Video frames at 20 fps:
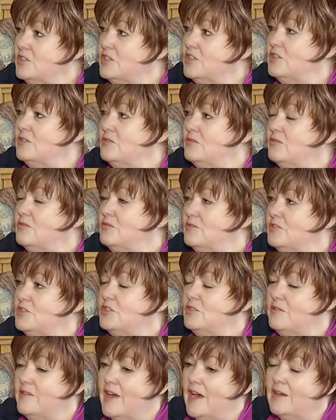to
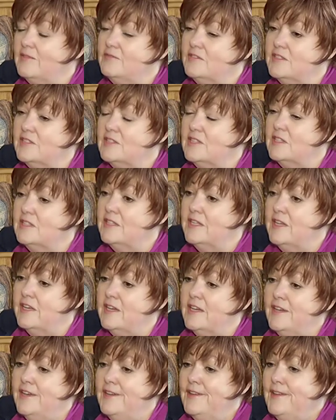that
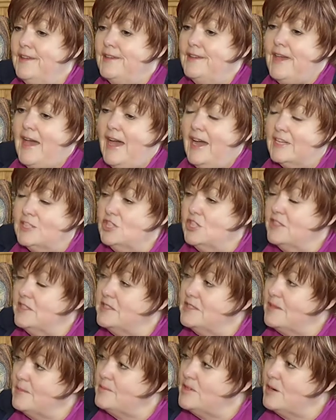facility. Actually,
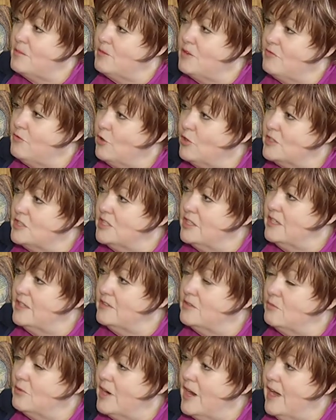September
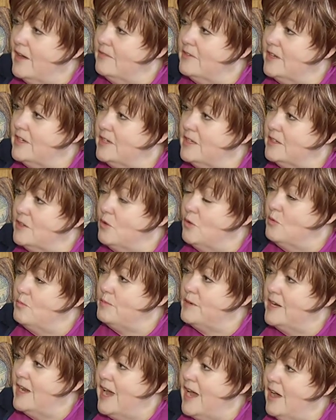14th, we're having an
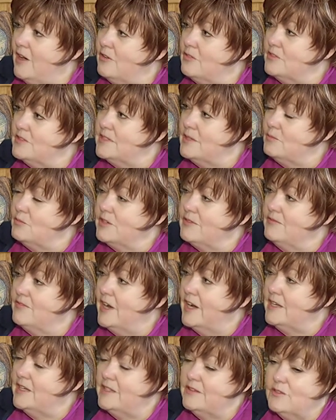open house, and we're
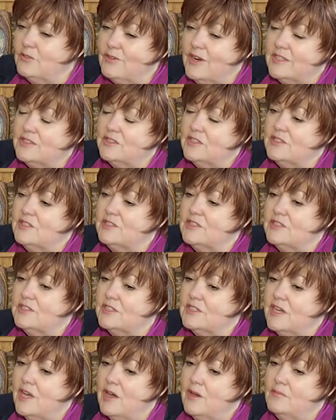inviting the residents
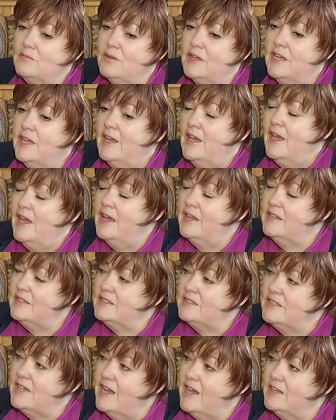to come and
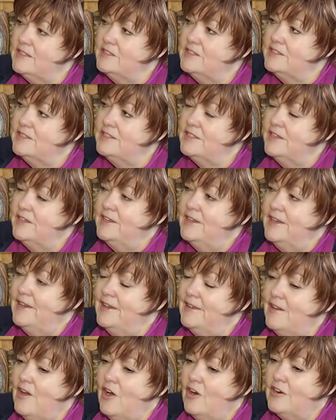attend
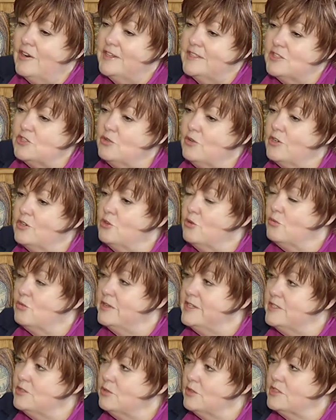our historical
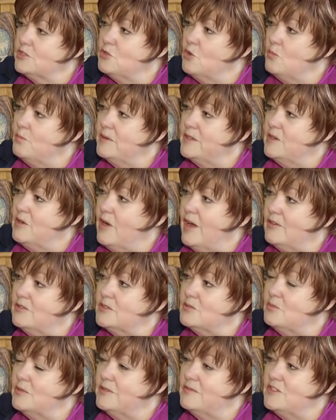resource open
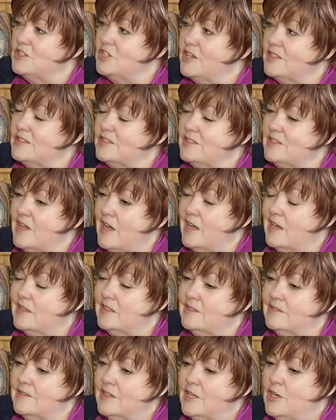house. We've just
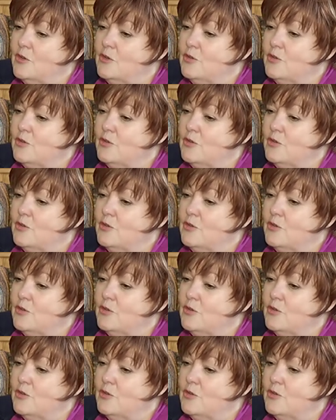done